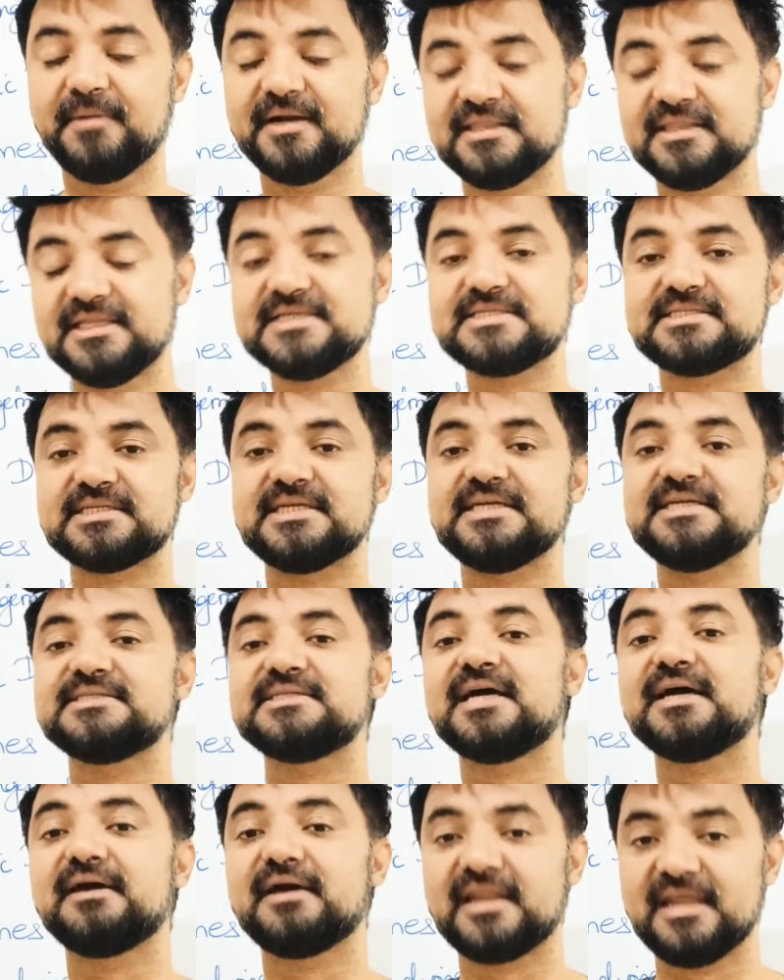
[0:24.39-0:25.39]
But this is
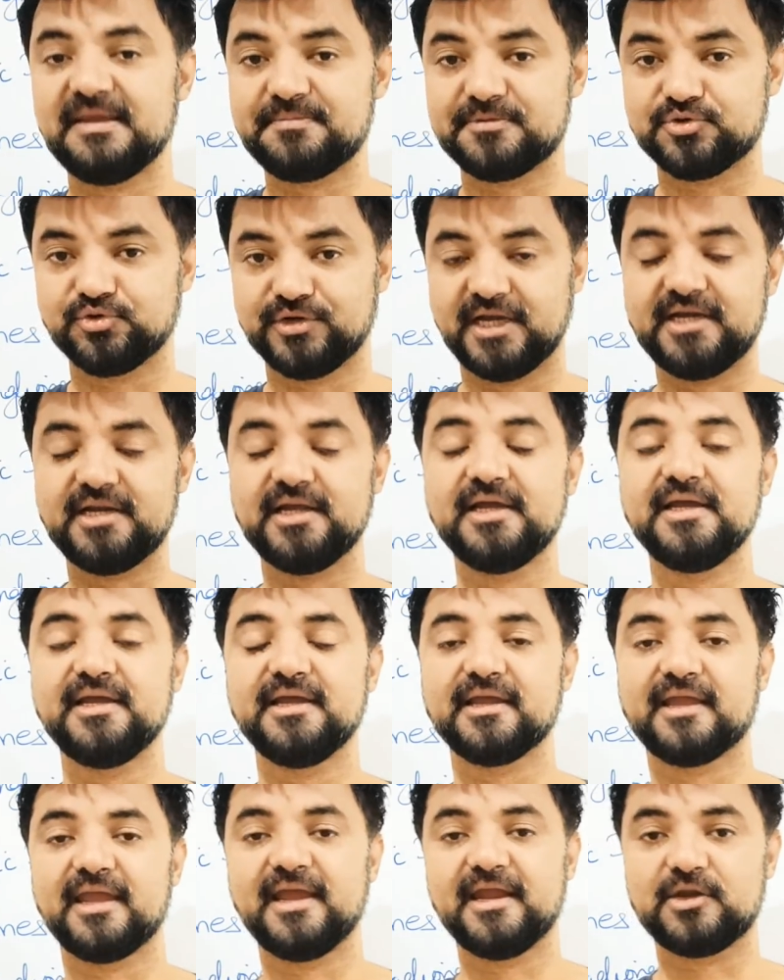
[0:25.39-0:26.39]
a Garib Student
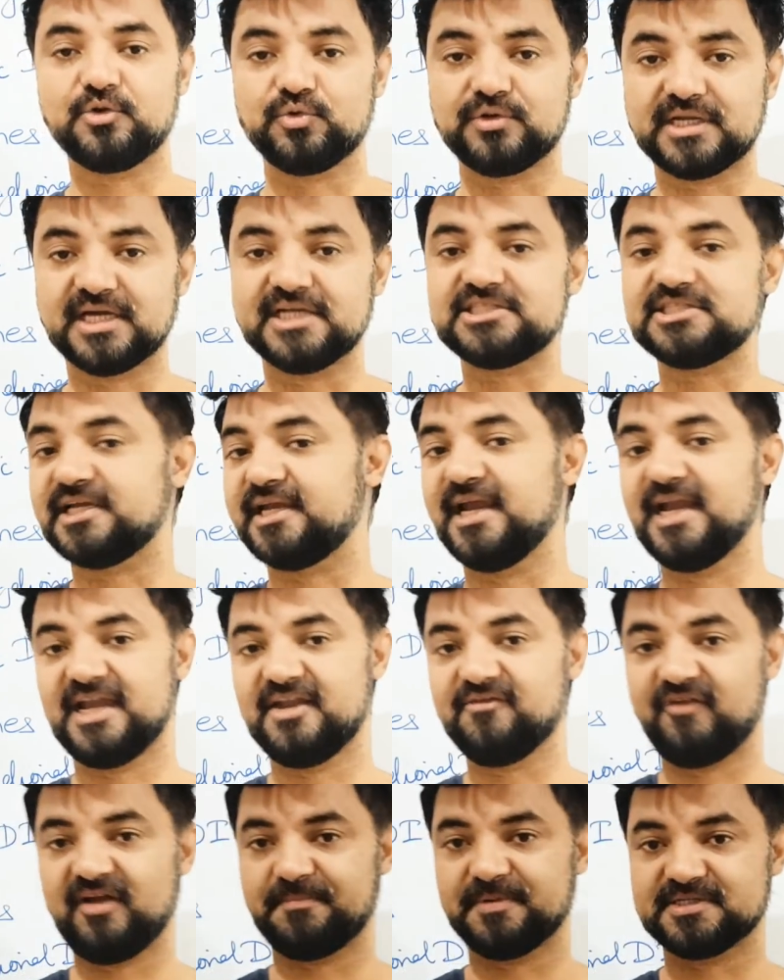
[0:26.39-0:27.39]
to touch
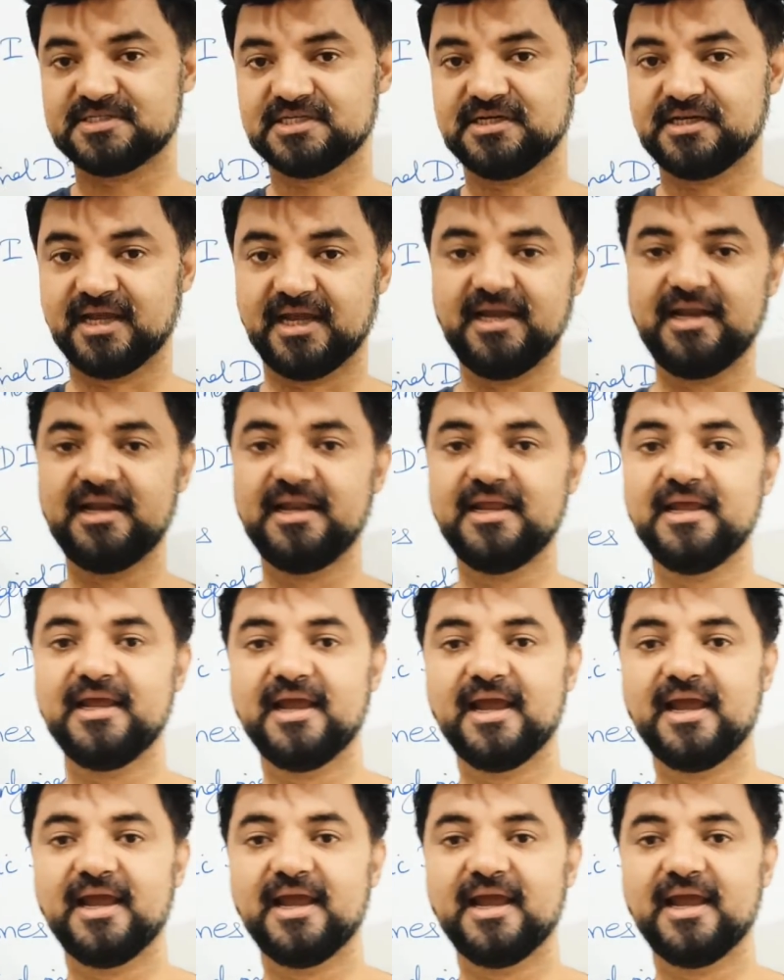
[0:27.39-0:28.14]
85 percentile.